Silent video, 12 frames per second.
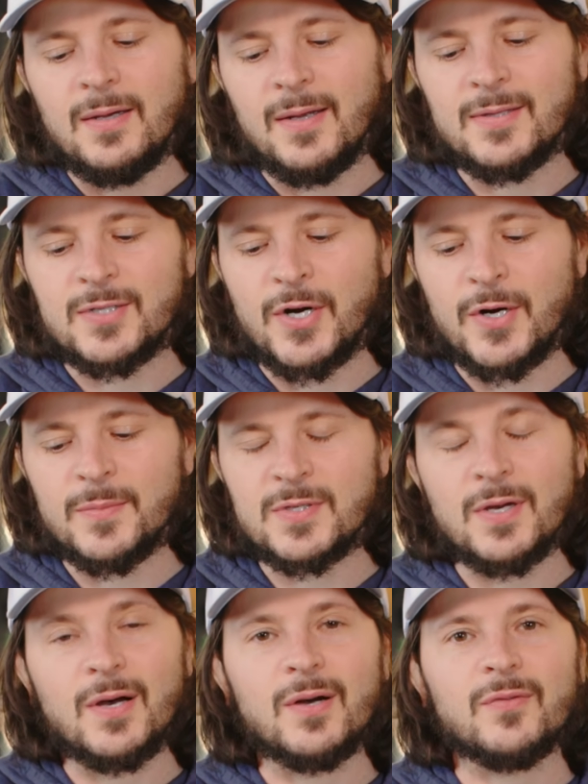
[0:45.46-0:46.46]
in
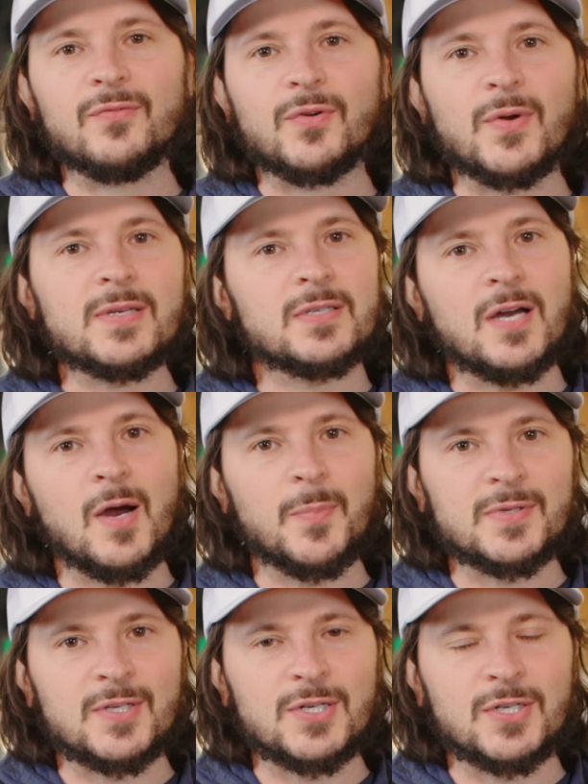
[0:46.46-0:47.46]
terms of grist
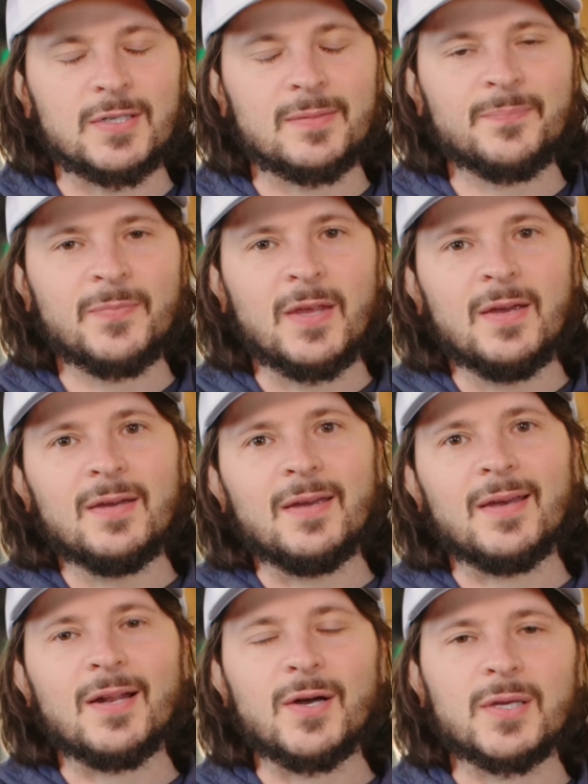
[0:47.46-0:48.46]
composition,
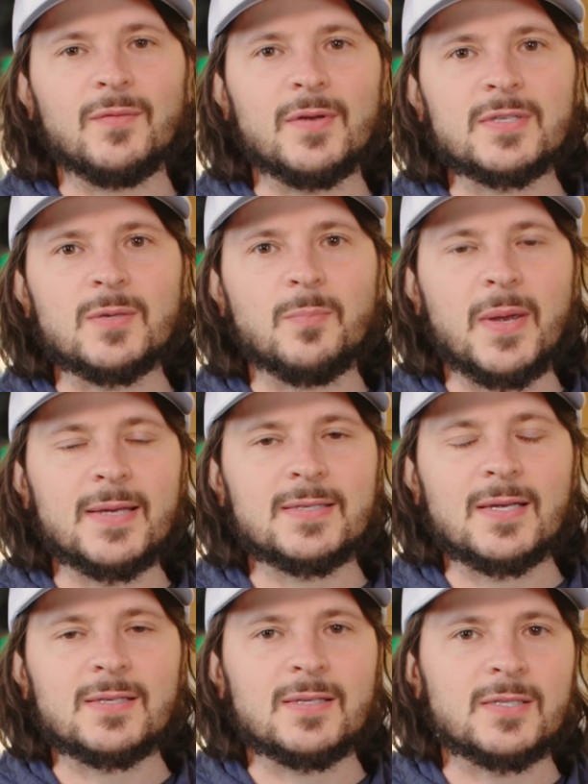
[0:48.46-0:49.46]
and I'll give you some
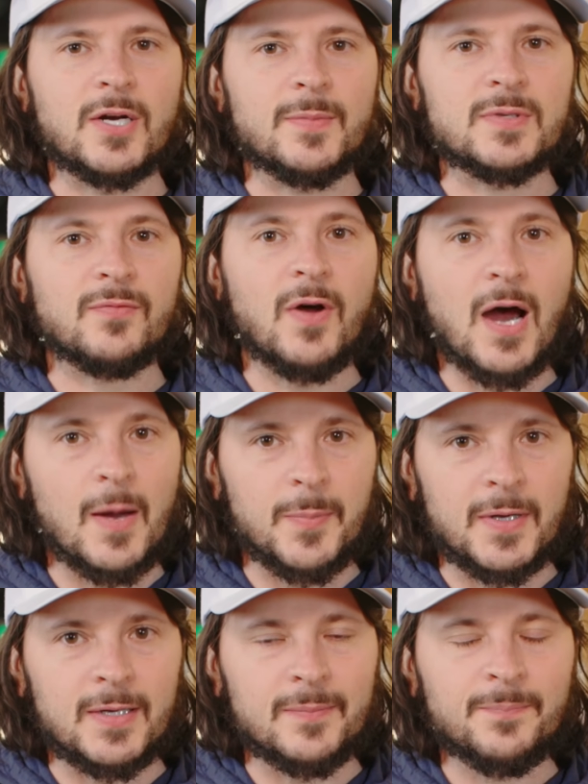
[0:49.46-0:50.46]
basics in terms of
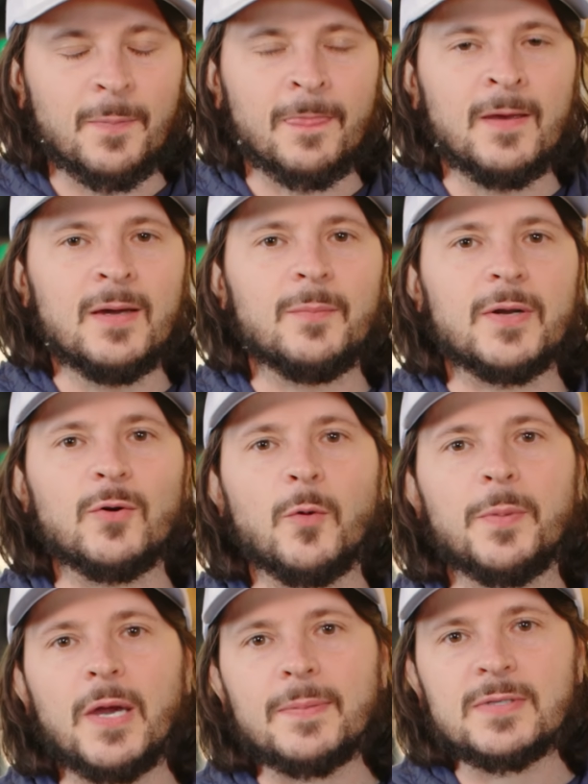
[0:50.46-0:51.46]
hopping, but it
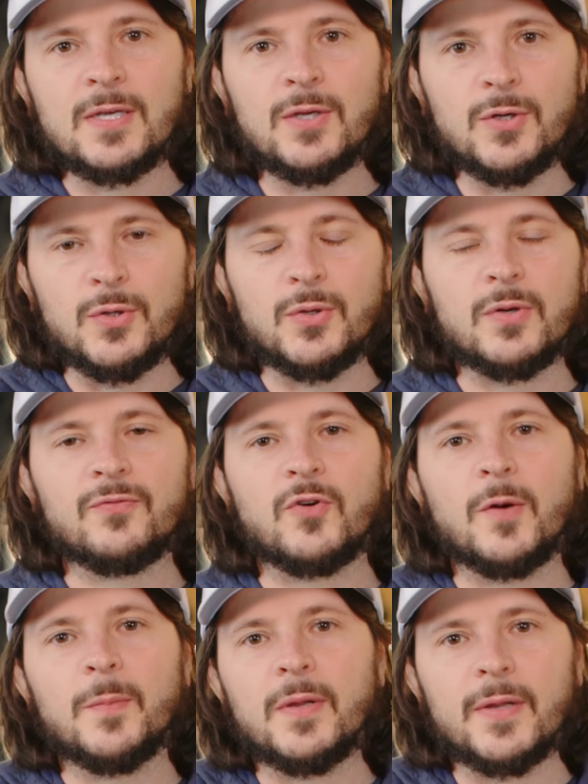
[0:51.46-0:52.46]
will be up to you to
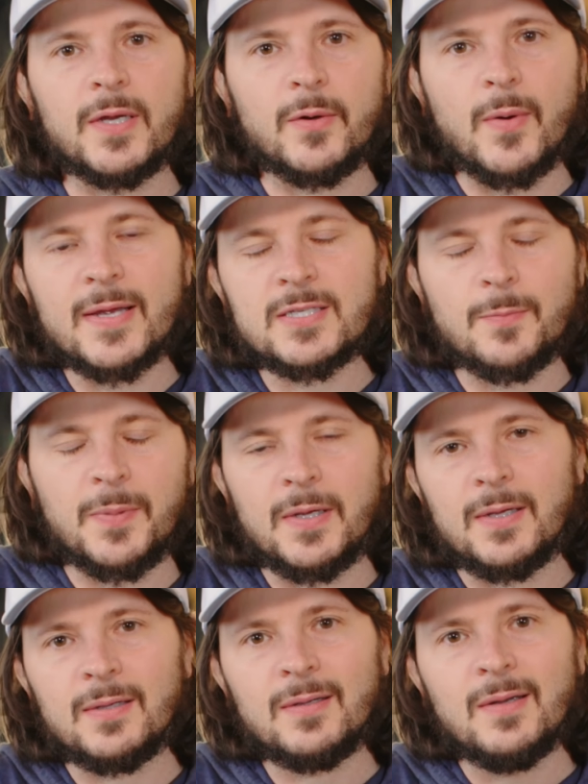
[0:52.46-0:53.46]
formulate your
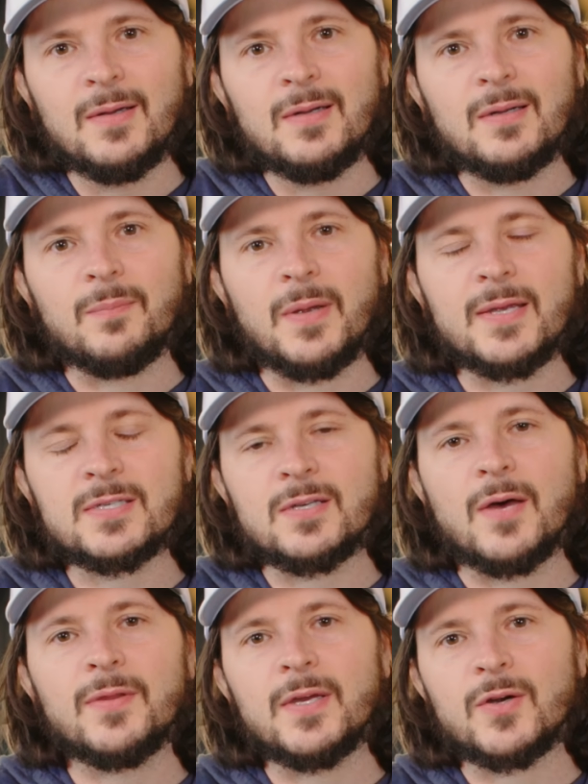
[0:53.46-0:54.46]
recipe based
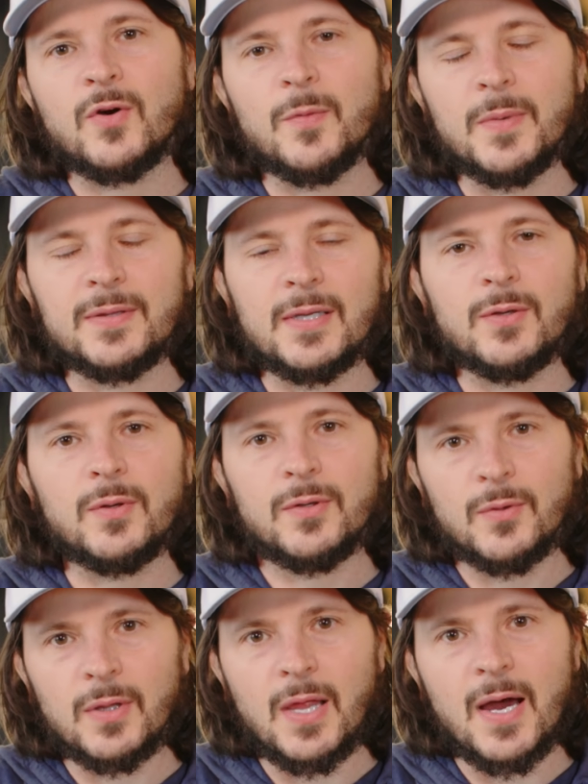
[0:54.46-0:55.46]
on the equipment that you
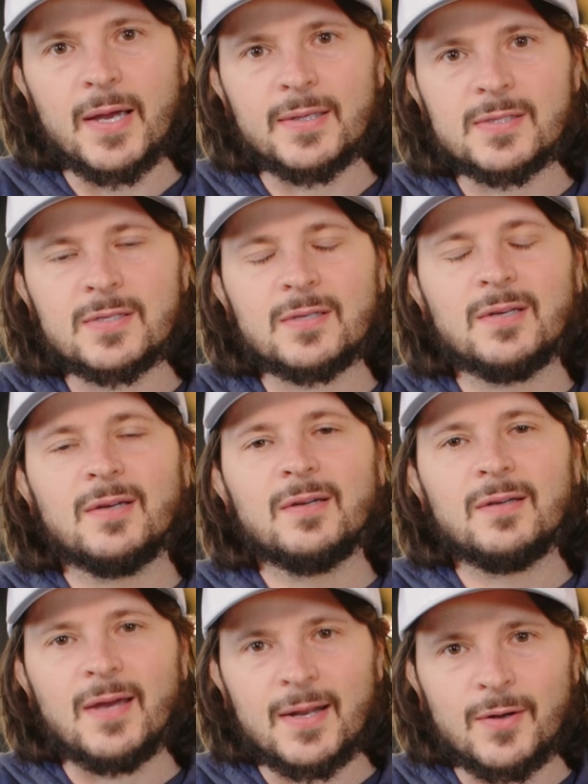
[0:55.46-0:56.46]
utilize
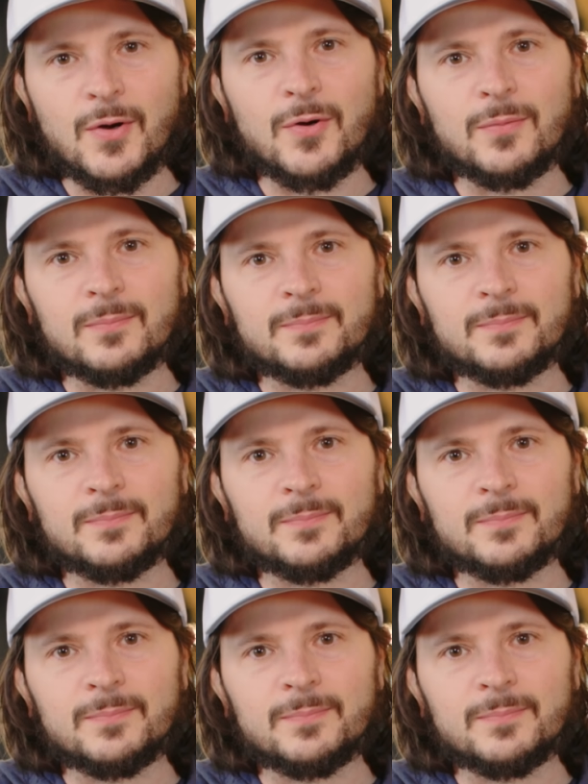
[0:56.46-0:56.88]
at home.